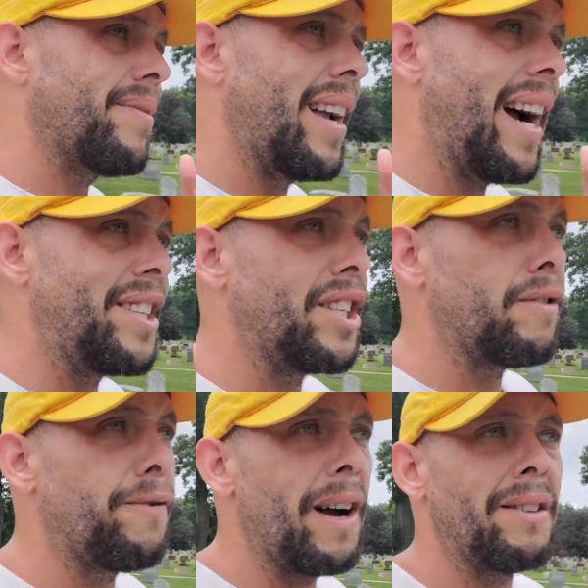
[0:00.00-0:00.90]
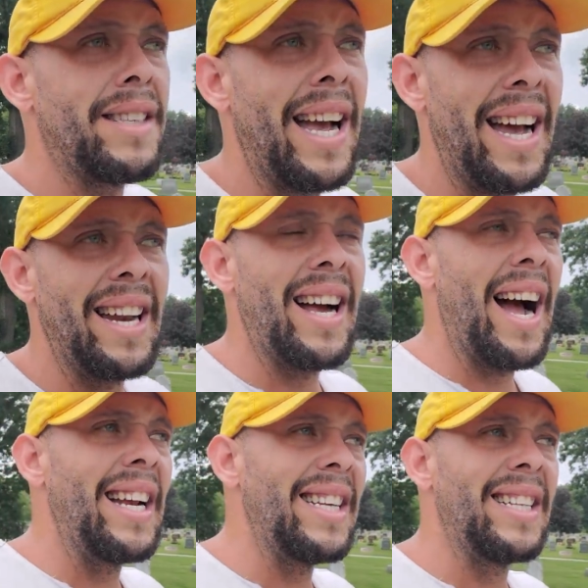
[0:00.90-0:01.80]
I just felt that
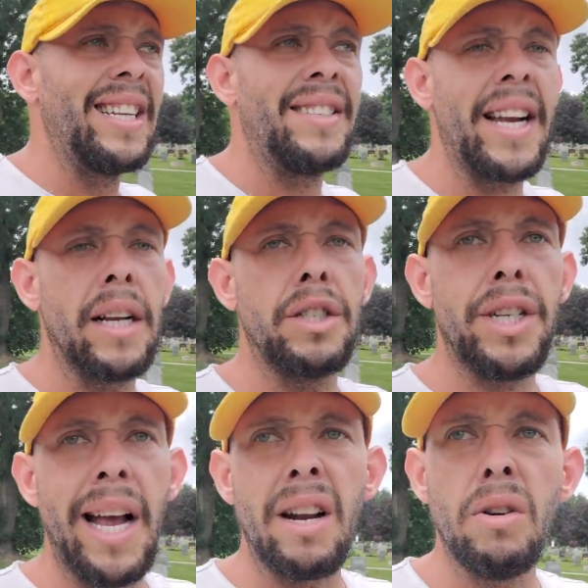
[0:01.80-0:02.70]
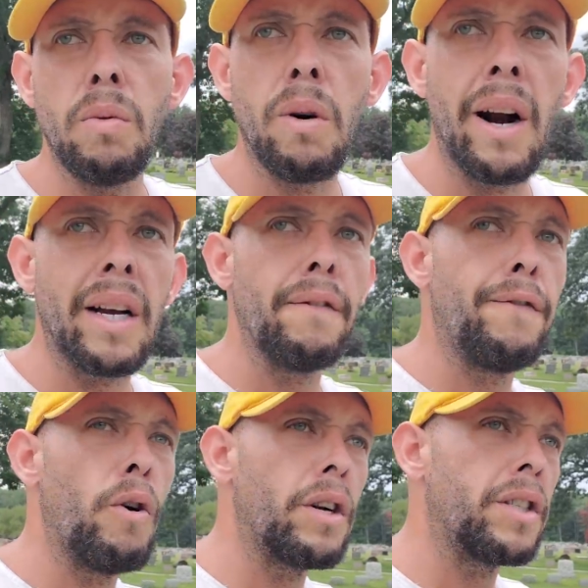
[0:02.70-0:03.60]
I needed a second channel where I can
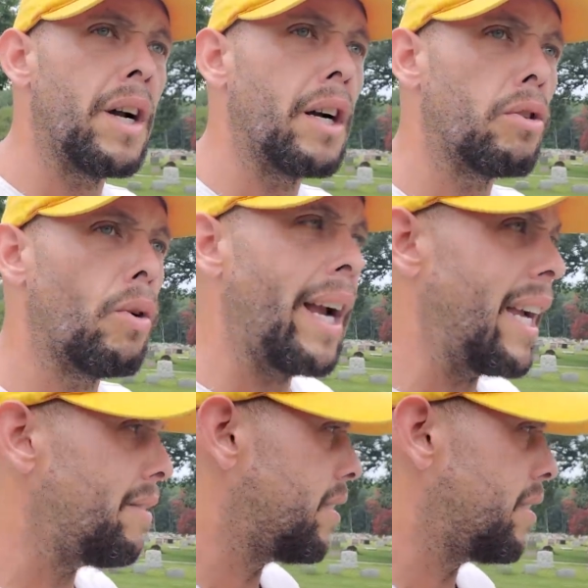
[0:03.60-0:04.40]
focus on graves